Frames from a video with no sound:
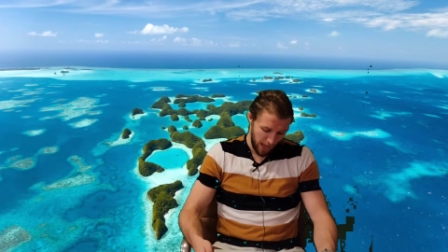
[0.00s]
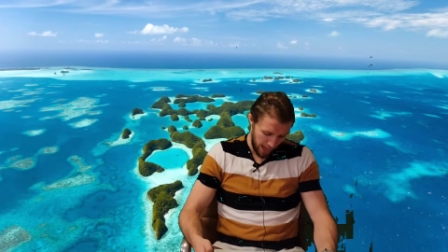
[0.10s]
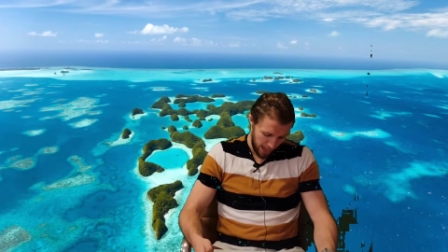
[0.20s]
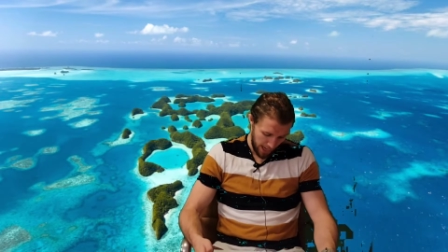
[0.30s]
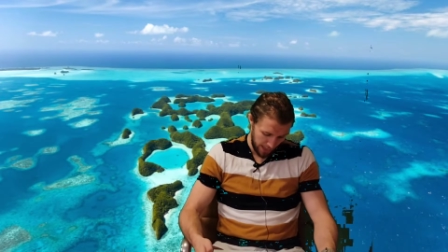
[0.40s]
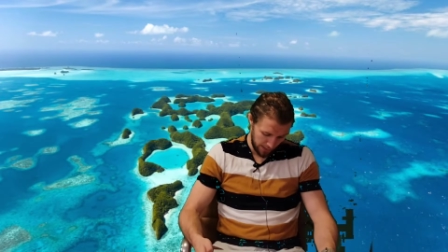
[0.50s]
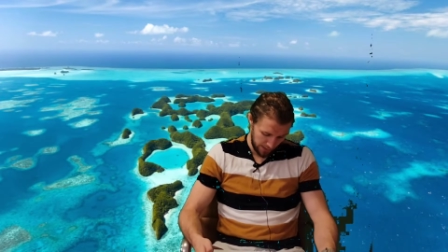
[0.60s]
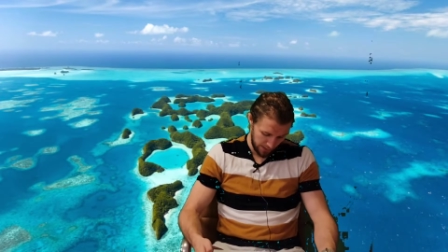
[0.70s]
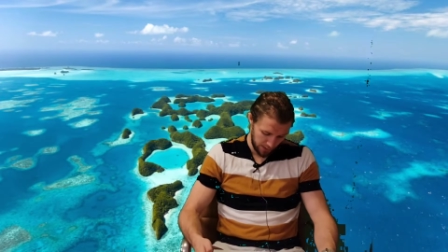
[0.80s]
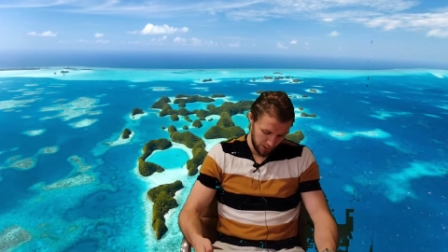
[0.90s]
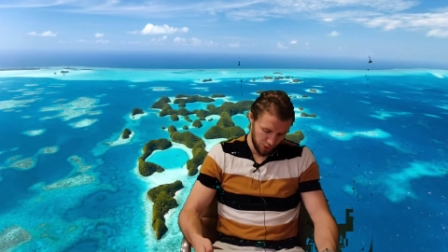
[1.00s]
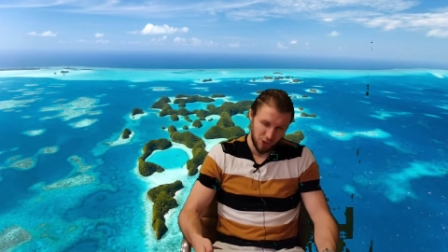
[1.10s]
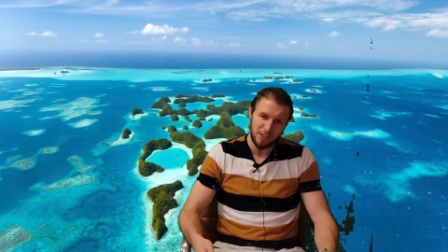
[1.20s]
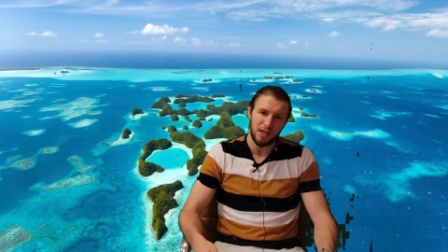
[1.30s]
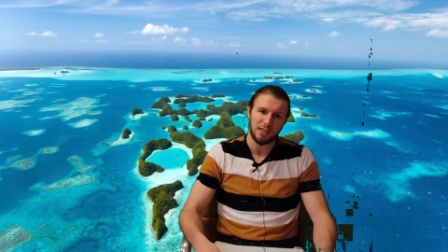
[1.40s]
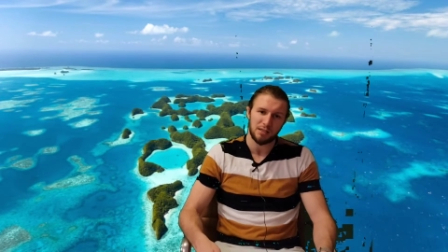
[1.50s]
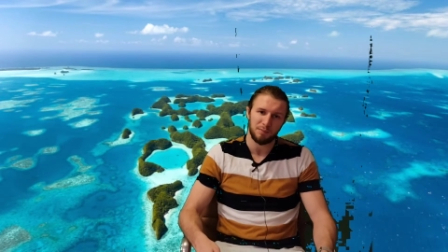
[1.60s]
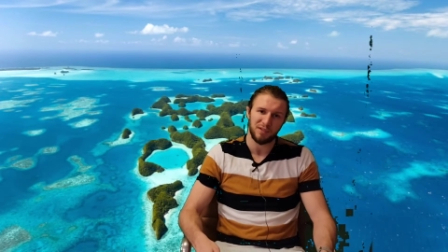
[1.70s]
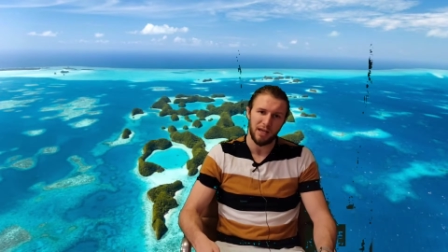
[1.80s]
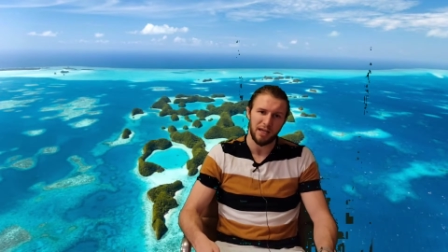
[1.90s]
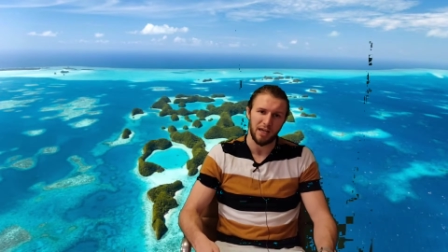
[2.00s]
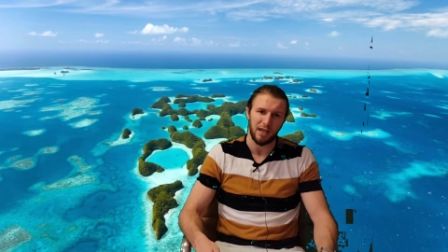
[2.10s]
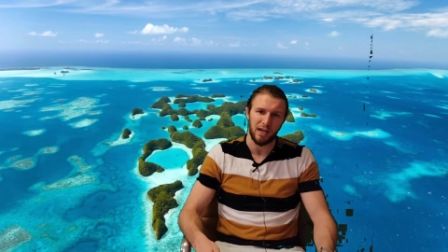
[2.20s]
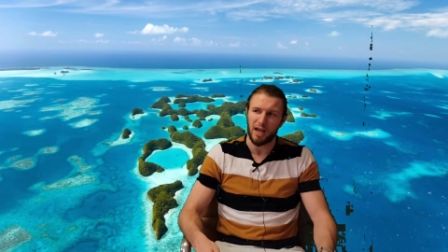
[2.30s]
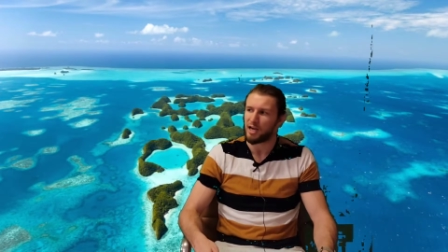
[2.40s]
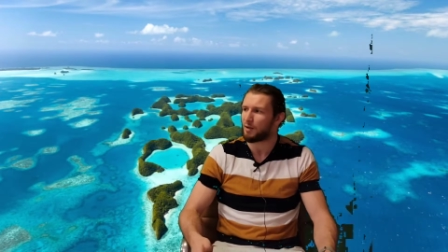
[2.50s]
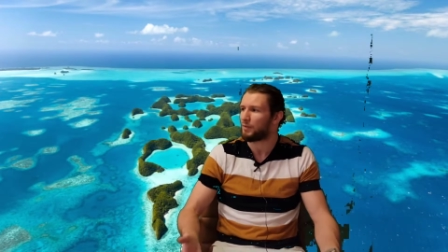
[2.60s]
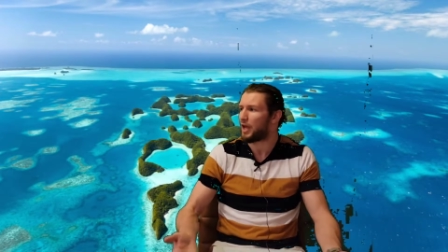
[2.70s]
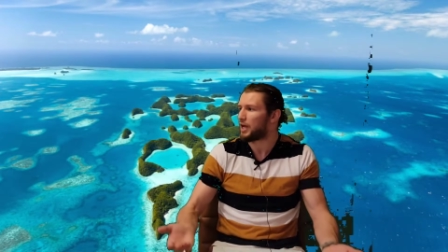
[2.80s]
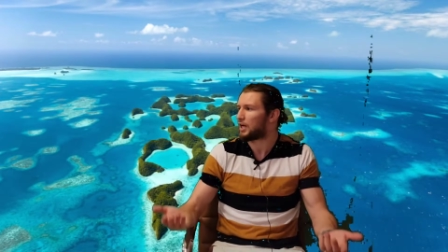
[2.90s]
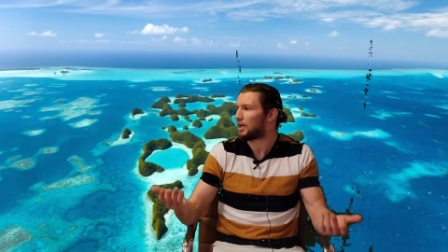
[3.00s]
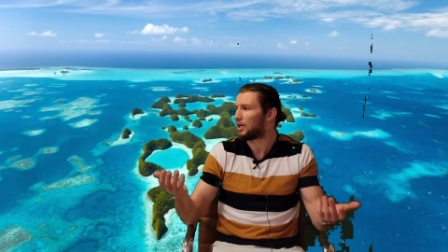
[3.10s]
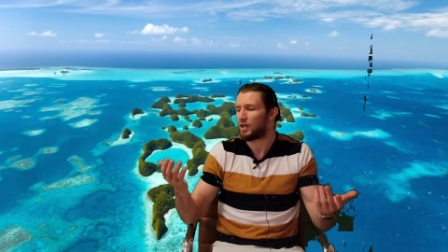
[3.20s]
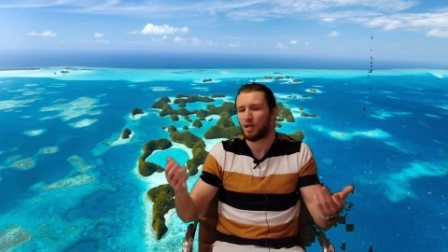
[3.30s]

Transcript: And she doesn't play it. And I'm like,